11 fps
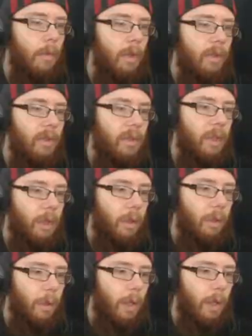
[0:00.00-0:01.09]

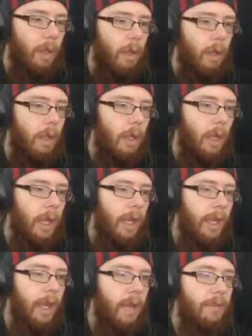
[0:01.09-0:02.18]
So
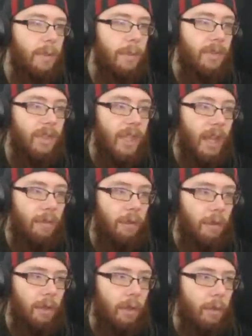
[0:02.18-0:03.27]
I have some
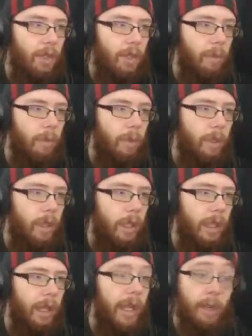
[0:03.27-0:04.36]
scaffolding which I will need
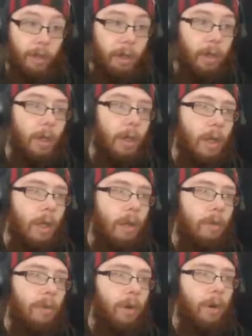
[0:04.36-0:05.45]
later
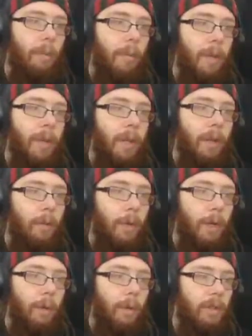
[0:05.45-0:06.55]
for building what I
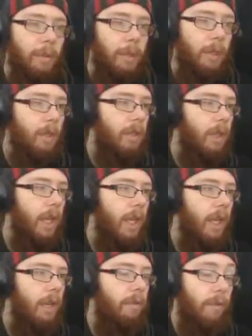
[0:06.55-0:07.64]
want to build.
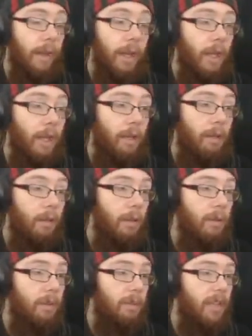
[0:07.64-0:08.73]
I finally can use
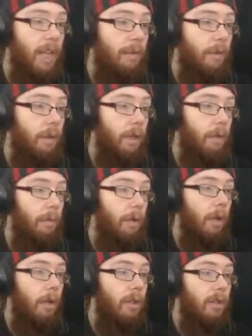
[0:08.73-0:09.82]
some scaffolding
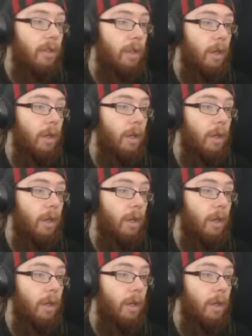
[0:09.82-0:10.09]
blocks.